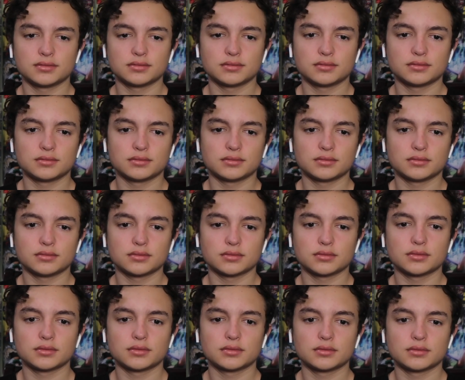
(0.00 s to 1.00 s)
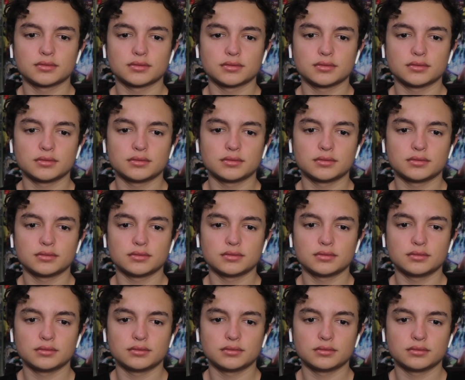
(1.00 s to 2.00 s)

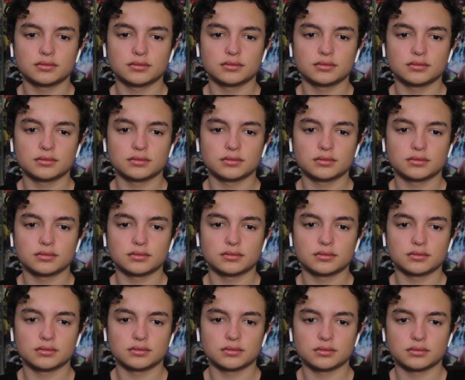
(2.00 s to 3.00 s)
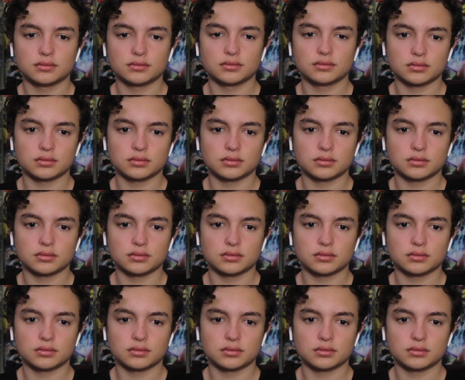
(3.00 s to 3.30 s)
No one is speaking in this clip.